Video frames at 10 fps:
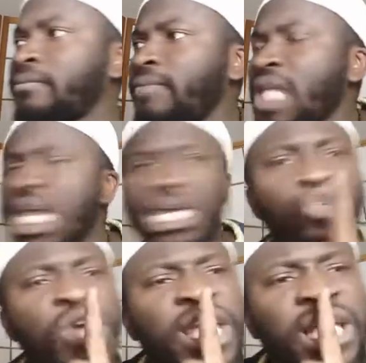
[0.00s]
So he
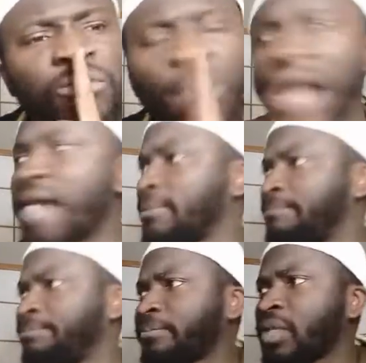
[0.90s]
kept quiet.
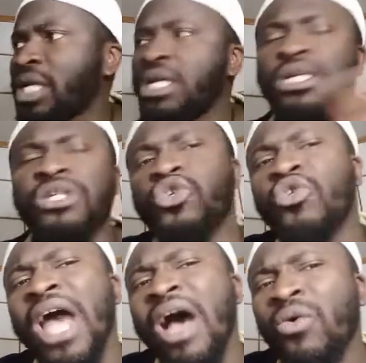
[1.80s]
So
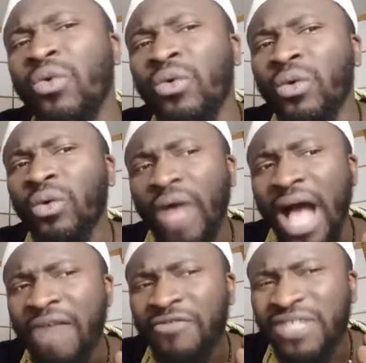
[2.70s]
now,
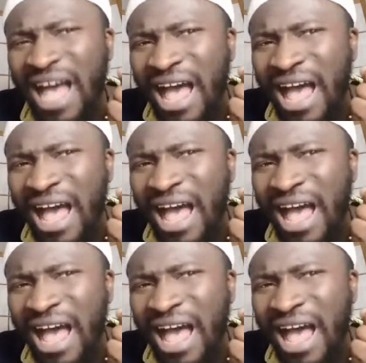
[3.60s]
Hafsa,